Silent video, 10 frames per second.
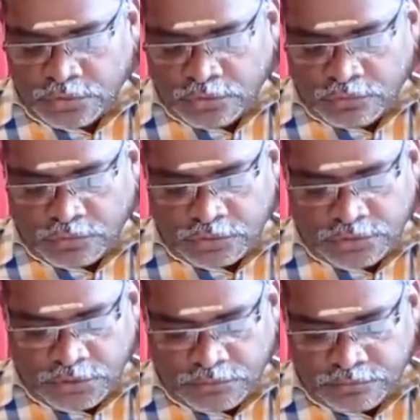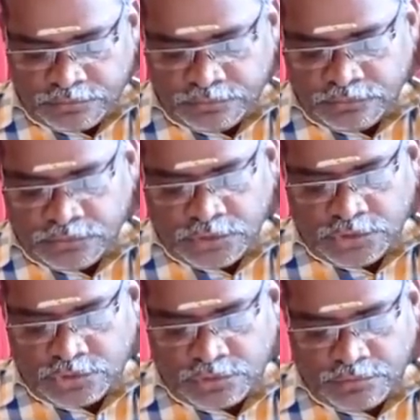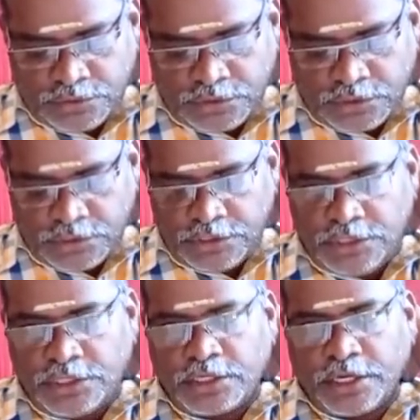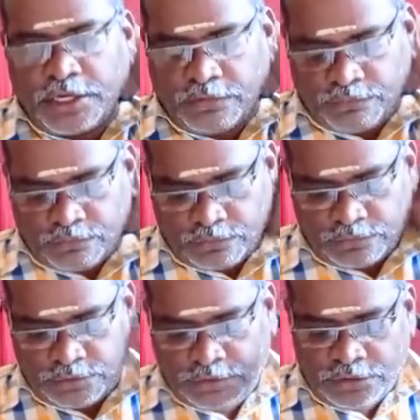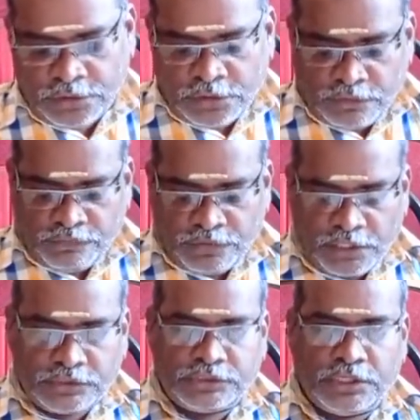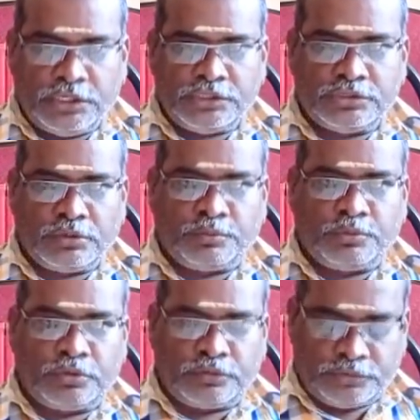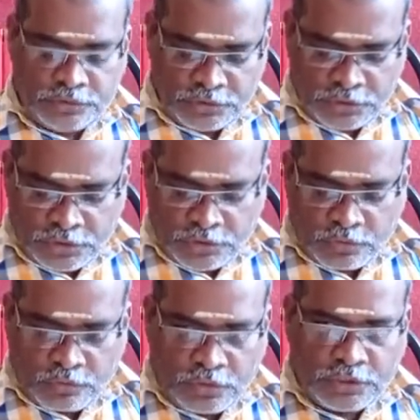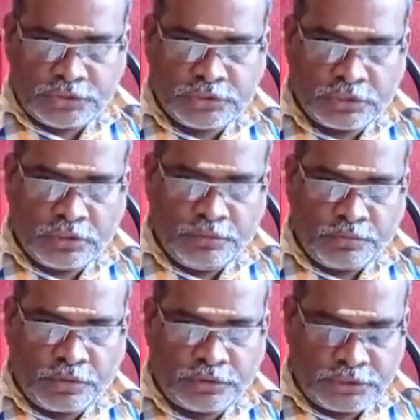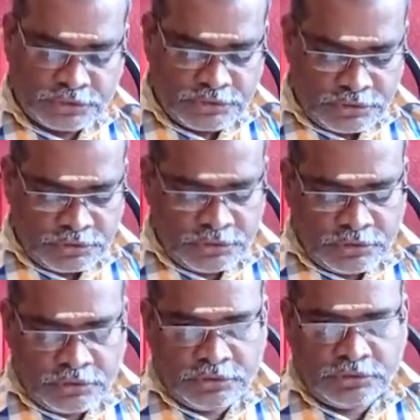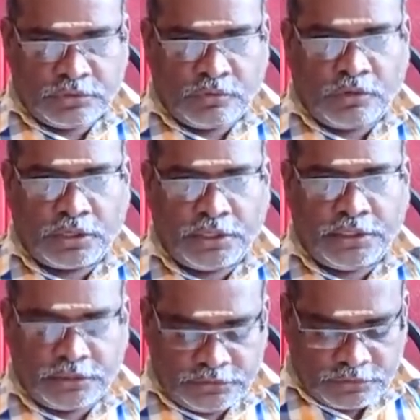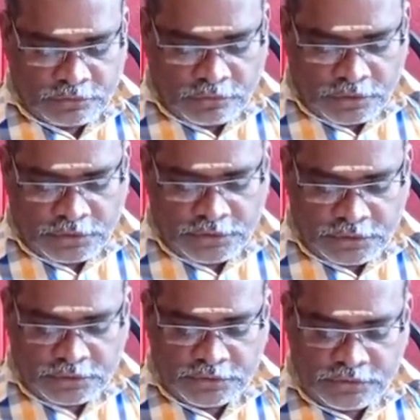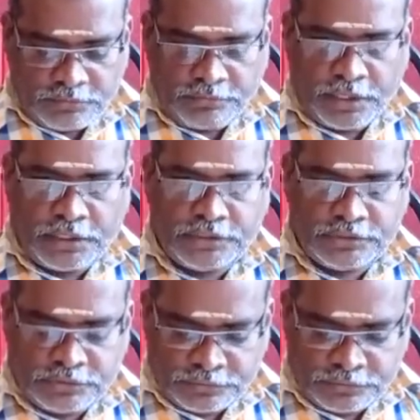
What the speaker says: for them. It should be the lenient enough of the financially support of the quality circle projects. Coordinator, the coordinator is the manager.